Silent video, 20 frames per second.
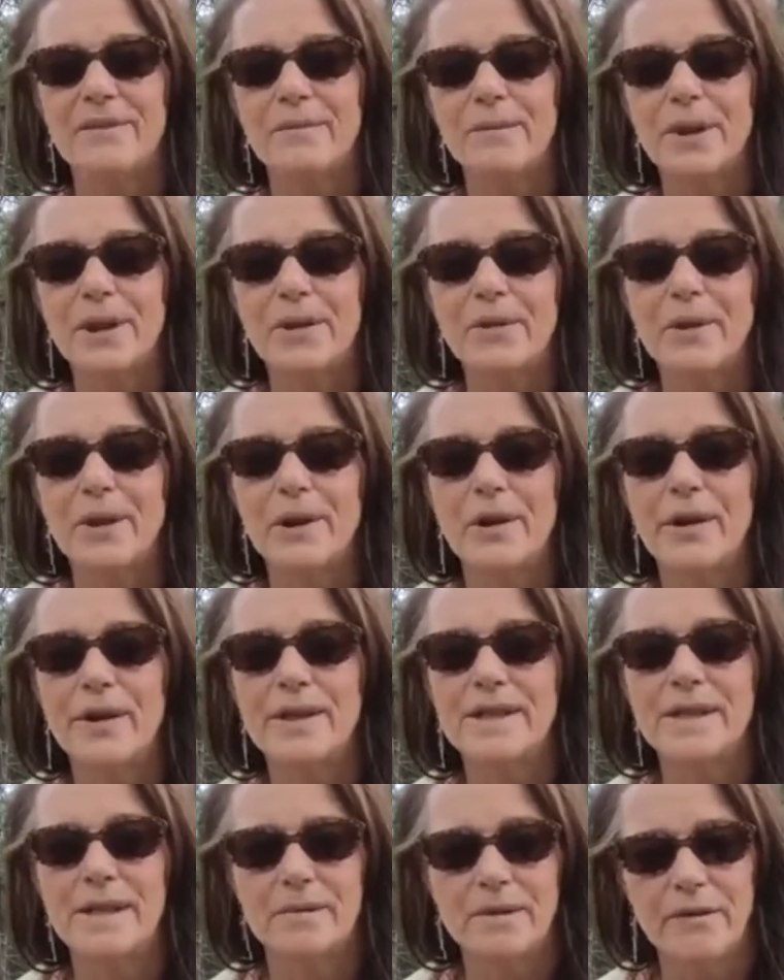Mercury, you
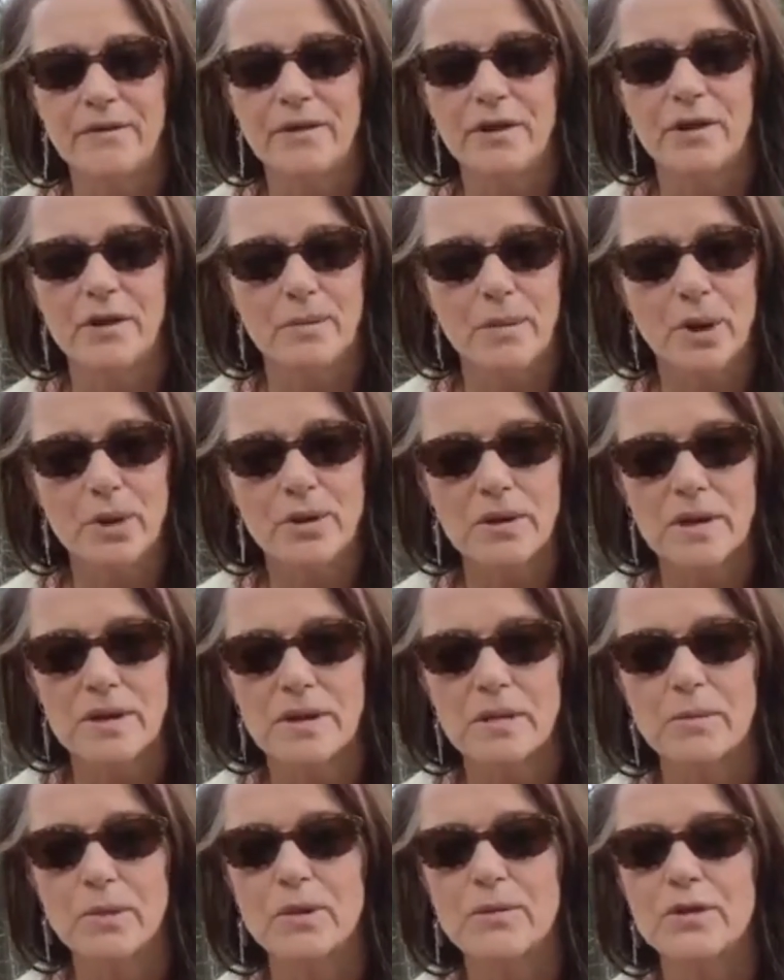always seem to feel the most because
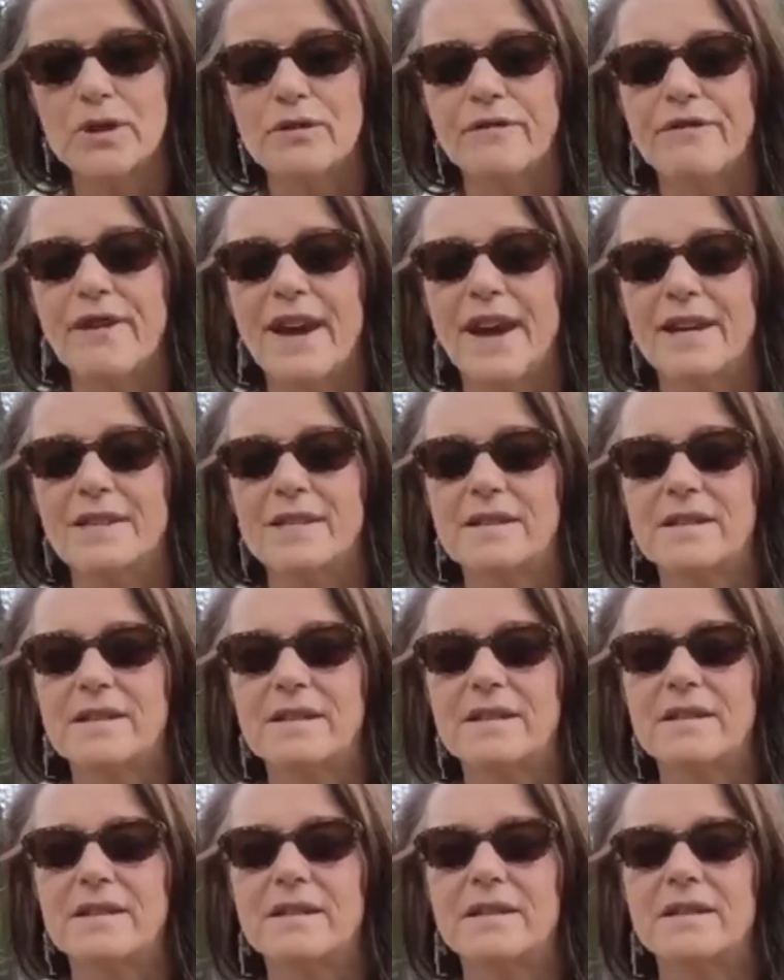it moves so
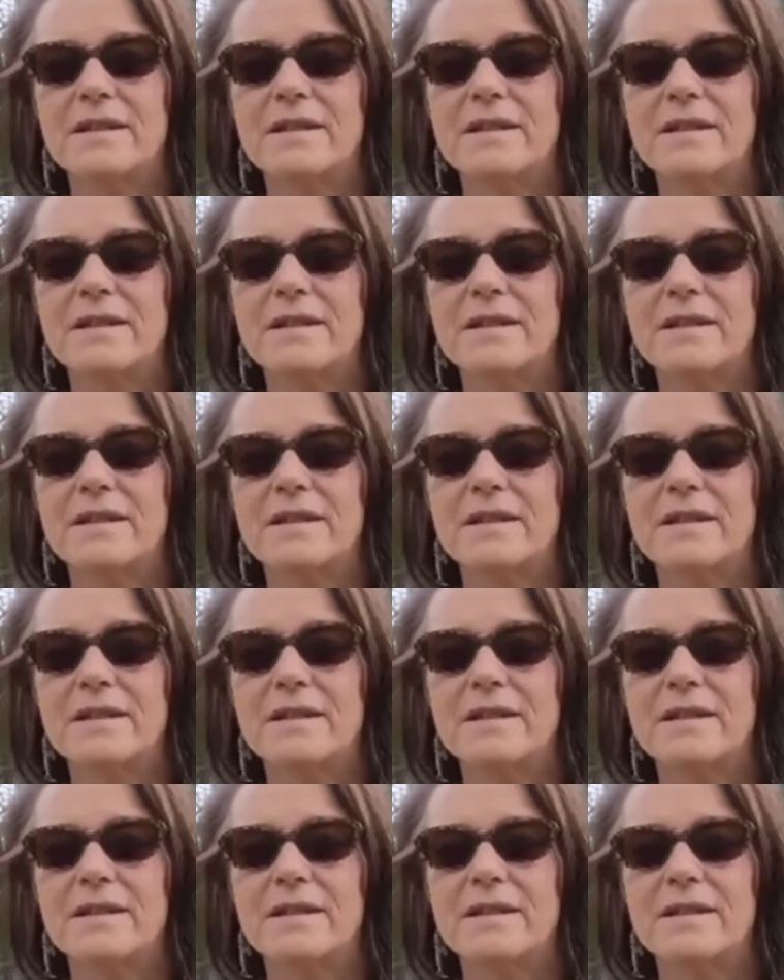fast.